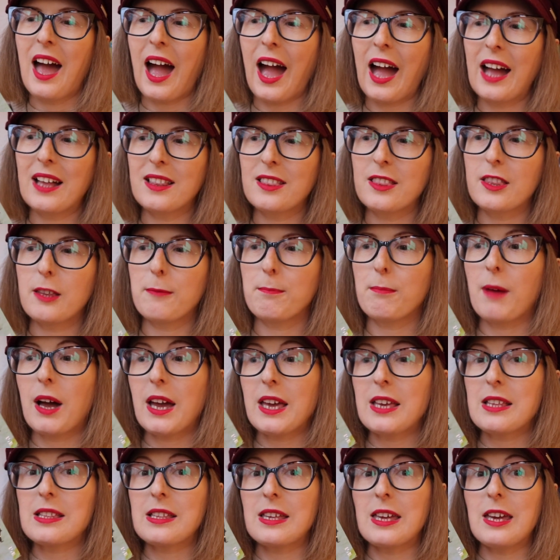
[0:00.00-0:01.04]
and the
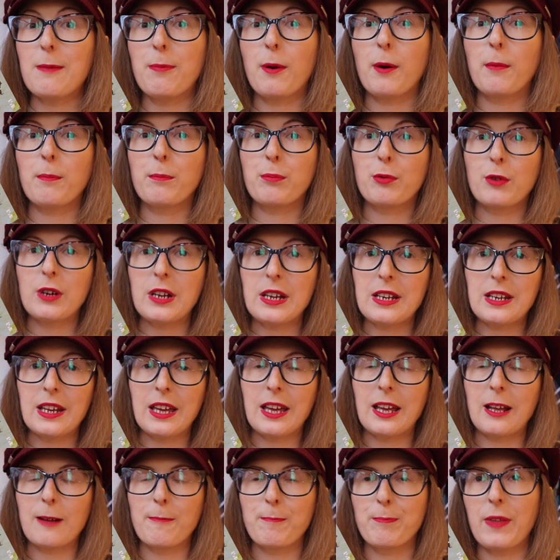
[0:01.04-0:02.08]
mice keep on
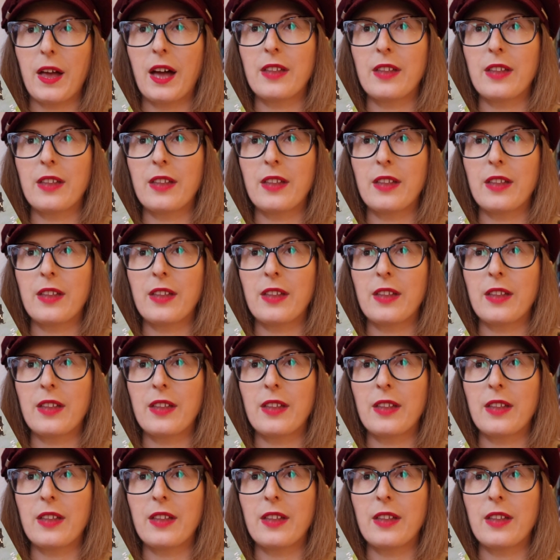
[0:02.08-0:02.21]
breeding.